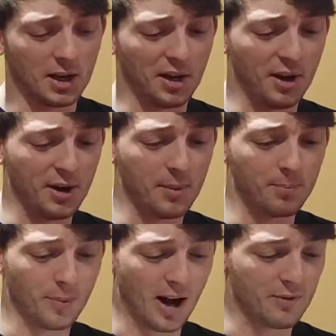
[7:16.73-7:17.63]

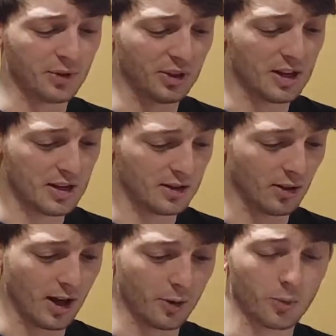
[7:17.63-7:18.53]
Obviously, it needs a
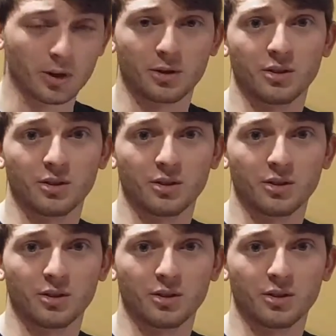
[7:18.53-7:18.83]
lot of work.